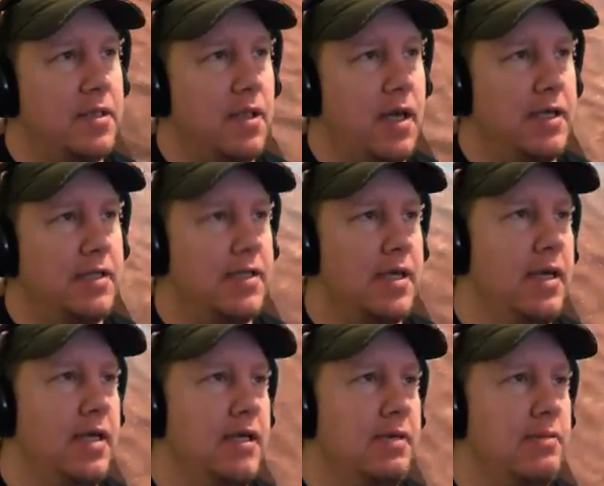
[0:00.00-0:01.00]
a lot of
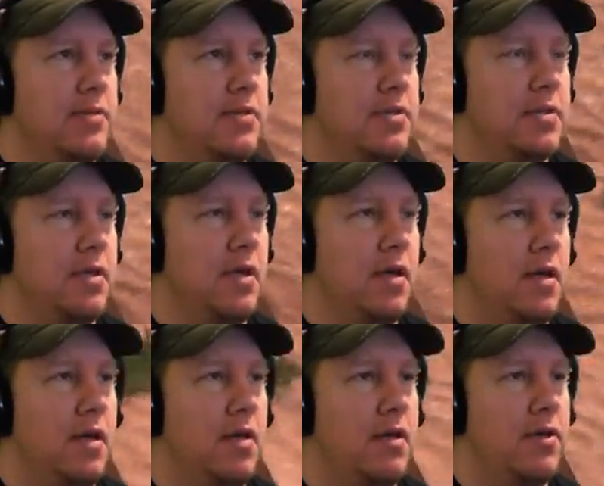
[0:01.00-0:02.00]
times
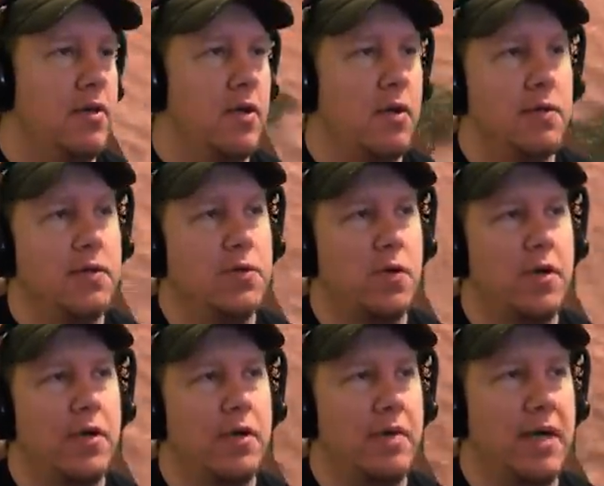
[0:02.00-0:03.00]
uh, you're always
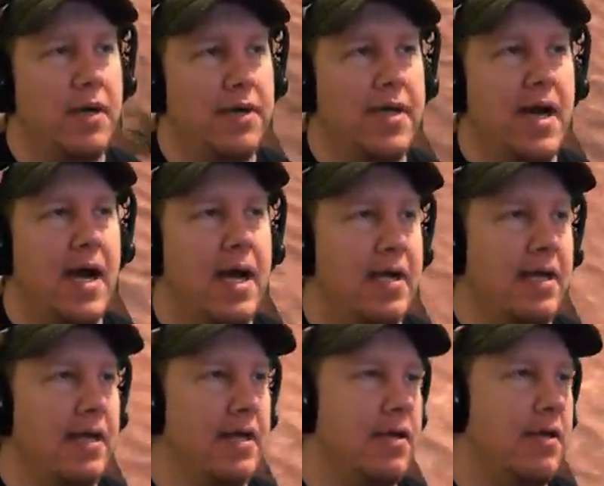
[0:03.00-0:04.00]
worrying about
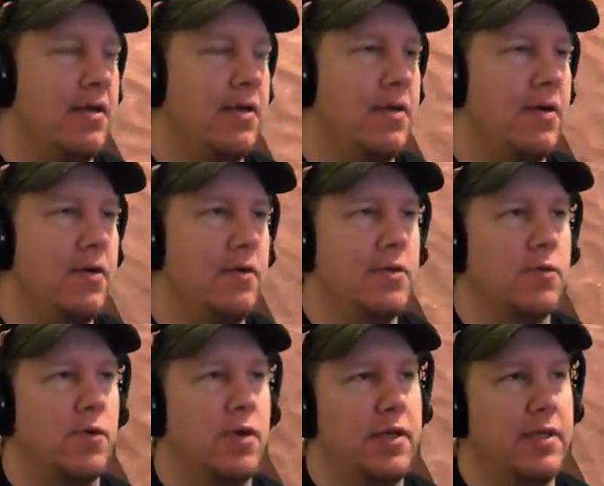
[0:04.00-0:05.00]
dying. You're always
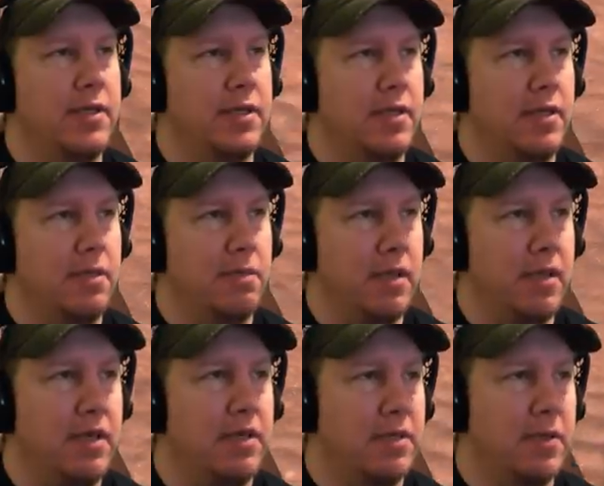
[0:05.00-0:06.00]
worried that the other
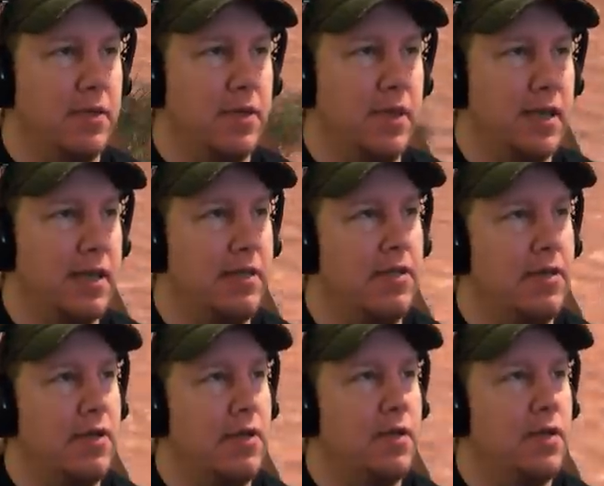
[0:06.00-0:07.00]
player is going to kill
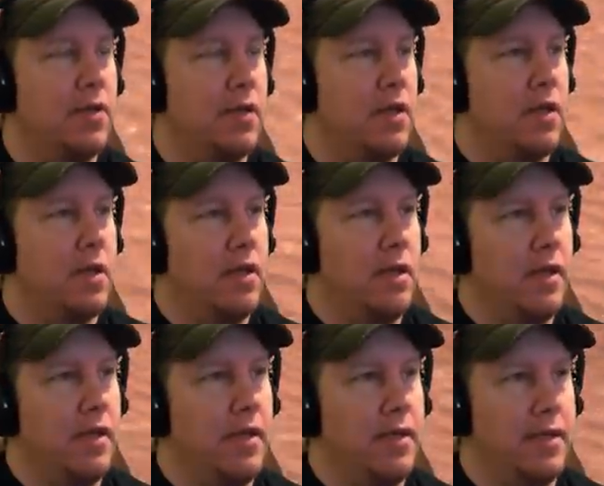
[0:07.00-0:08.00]
you,
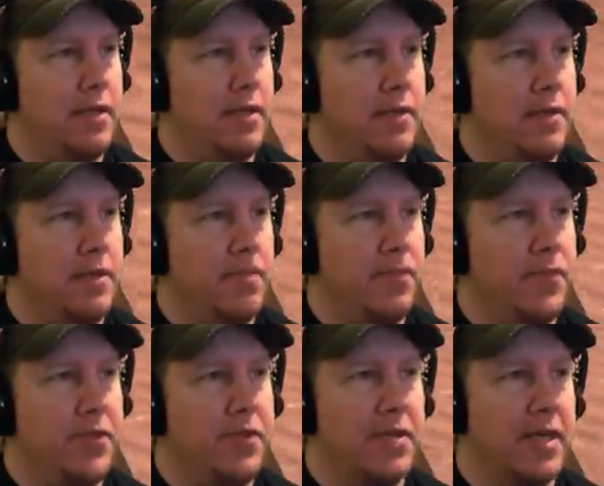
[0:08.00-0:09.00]
and
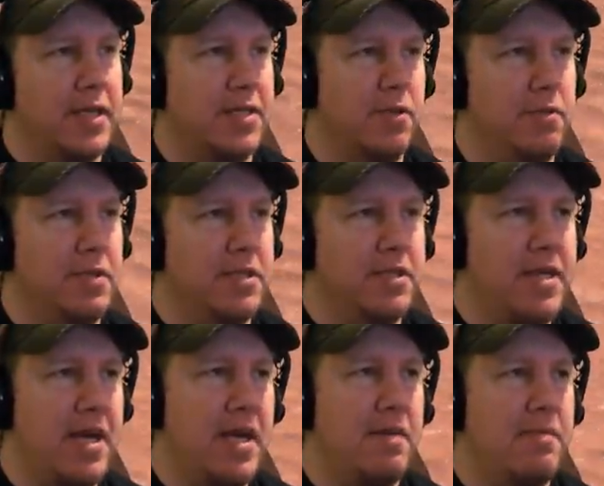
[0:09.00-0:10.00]
you take so much
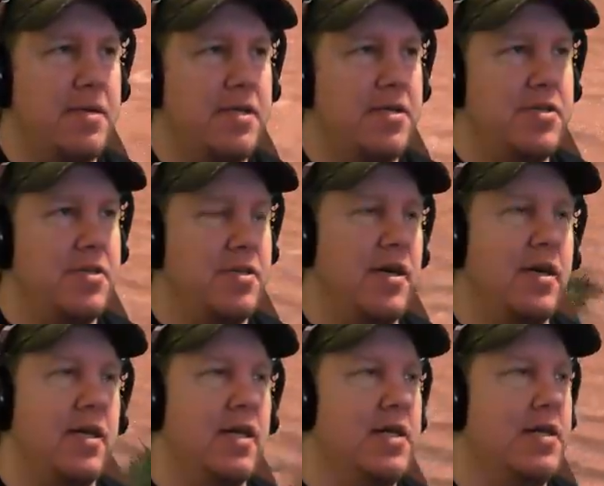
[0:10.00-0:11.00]
damage, you're
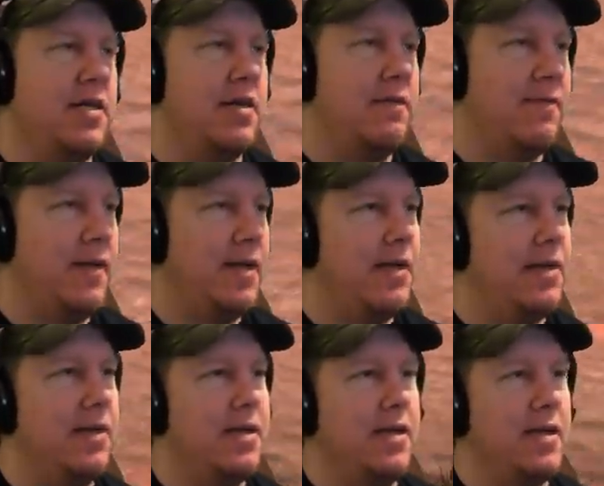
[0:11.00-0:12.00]
not getting enough
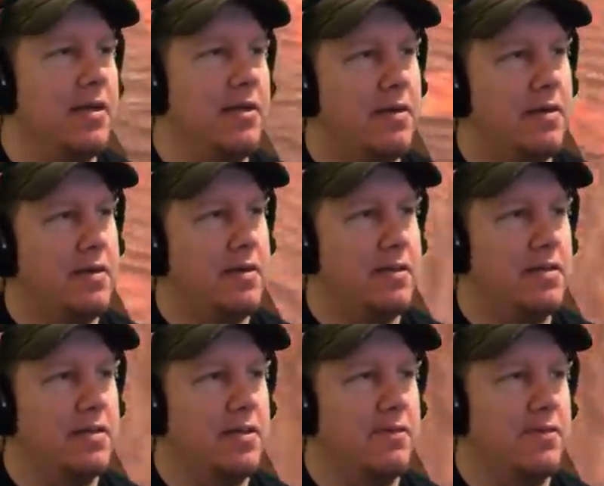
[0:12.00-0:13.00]
healing, all this
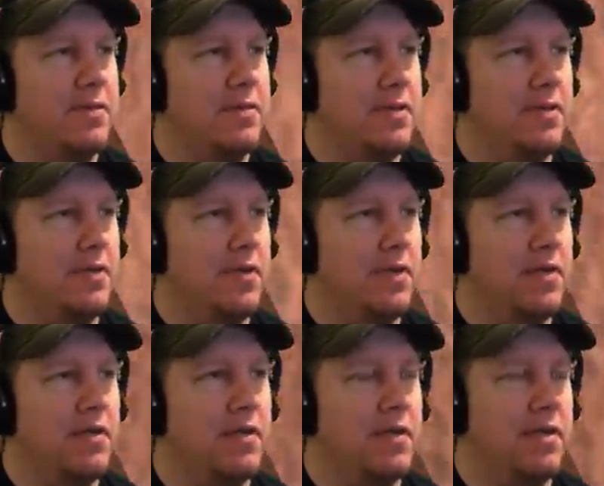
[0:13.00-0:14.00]
stuff is going
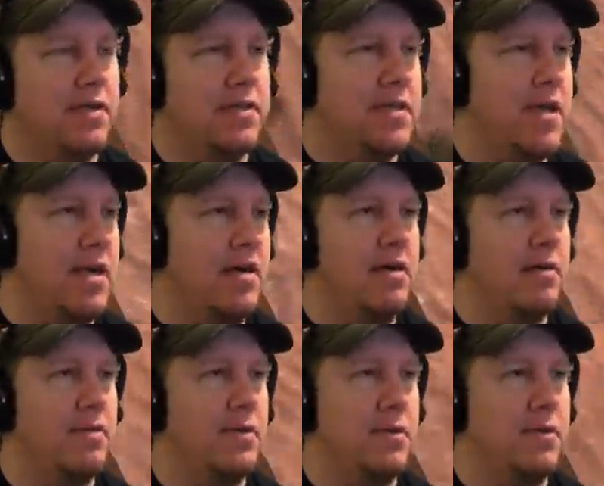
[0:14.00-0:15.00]
on, it's
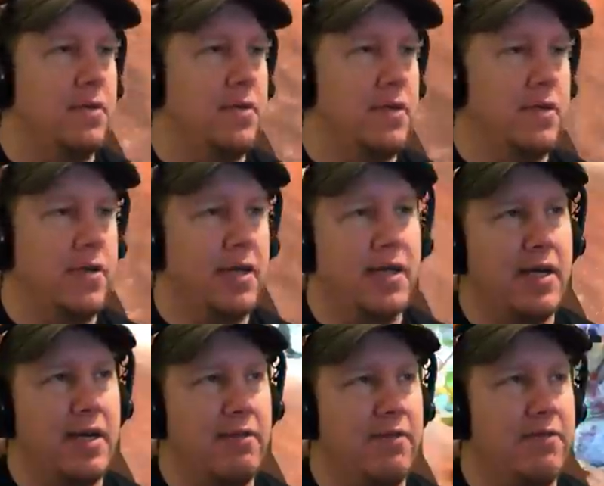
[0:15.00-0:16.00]
terrible, you're not
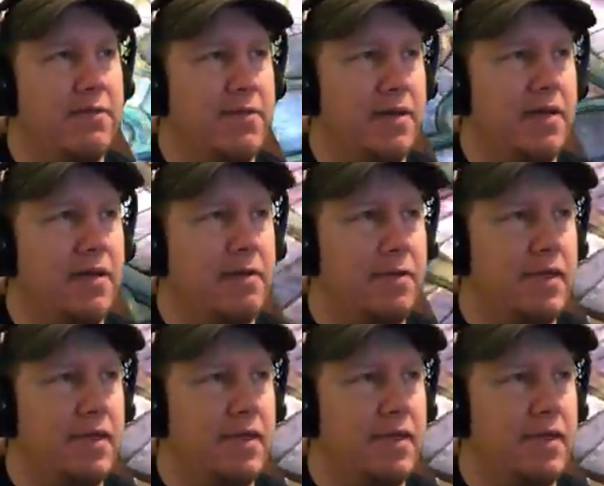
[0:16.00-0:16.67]
having fun